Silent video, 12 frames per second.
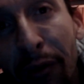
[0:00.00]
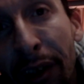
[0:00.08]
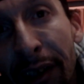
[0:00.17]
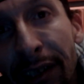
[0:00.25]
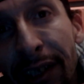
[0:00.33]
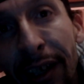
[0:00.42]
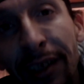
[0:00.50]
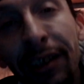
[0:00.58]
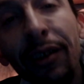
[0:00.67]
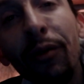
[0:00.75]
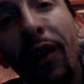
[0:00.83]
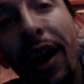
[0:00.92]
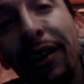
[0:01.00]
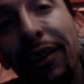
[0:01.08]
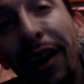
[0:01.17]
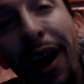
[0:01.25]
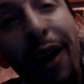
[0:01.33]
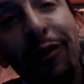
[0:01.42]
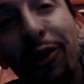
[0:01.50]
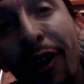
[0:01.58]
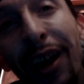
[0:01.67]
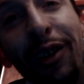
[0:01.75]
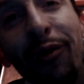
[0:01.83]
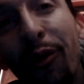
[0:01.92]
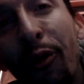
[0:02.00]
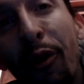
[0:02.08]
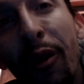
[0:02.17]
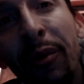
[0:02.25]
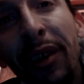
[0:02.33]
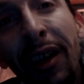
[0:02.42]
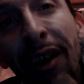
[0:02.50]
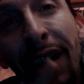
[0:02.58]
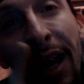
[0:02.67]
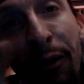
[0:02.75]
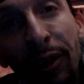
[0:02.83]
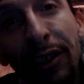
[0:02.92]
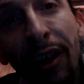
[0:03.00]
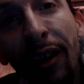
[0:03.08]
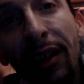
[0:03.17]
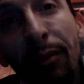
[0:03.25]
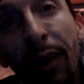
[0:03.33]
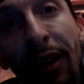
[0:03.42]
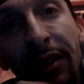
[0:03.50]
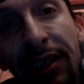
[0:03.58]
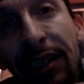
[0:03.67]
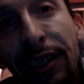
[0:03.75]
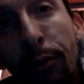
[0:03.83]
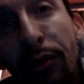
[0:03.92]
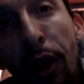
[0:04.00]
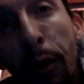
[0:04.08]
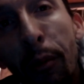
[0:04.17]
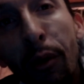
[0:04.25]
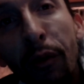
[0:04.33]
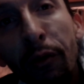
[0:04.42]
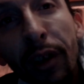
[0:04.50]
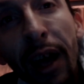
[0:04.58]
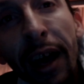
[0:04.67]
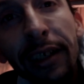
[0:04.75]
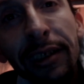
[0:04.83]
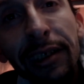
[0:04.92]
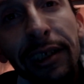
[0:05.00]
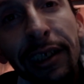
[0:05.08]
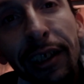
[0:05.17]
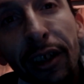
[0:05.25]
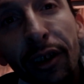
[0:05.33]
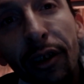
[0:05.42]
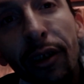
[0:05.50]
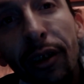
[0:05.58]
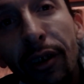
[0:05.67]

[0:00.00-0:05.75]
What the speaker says: can attest to the fact that I have transformed, and we're talking about since September of last year.